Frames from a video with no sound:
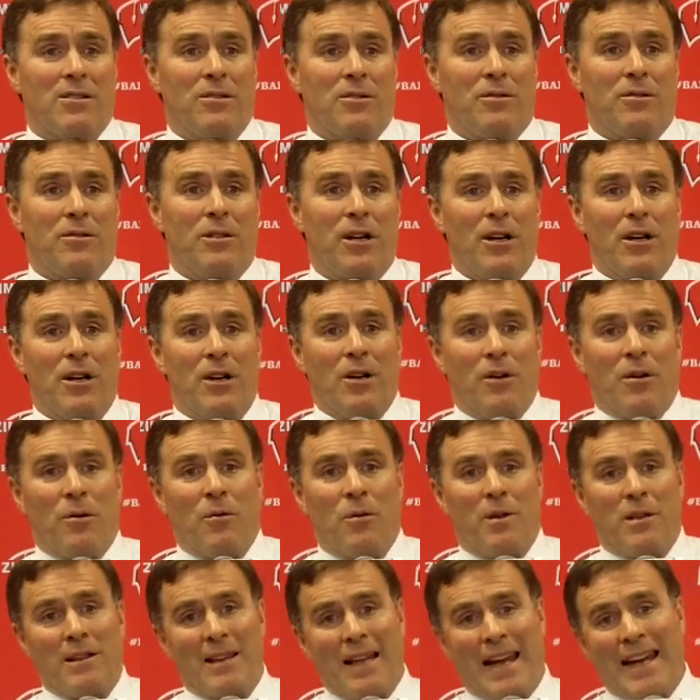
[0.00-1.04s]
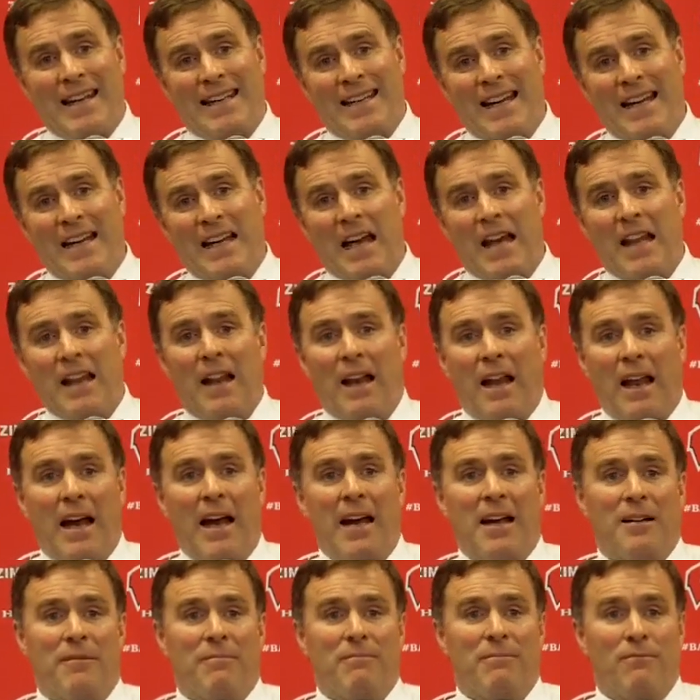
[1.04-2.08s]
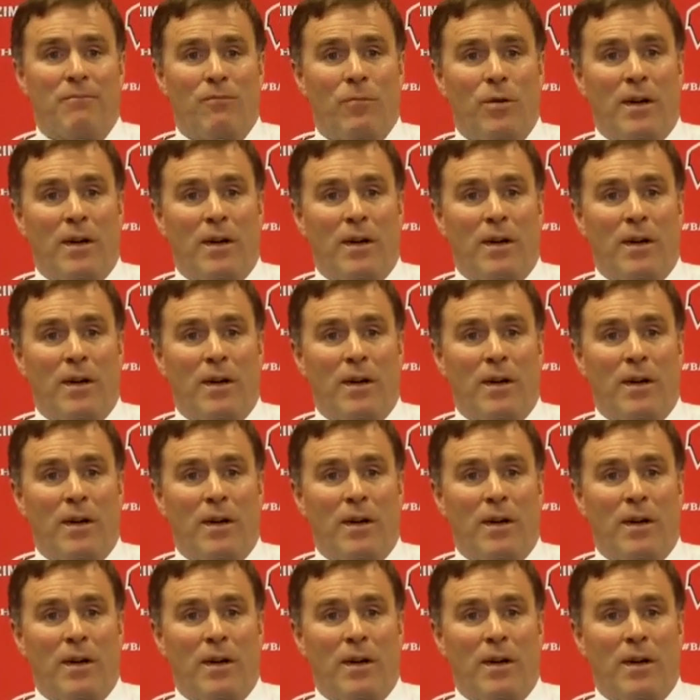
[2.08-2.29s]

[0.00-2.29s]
So with 19 out of the lineup,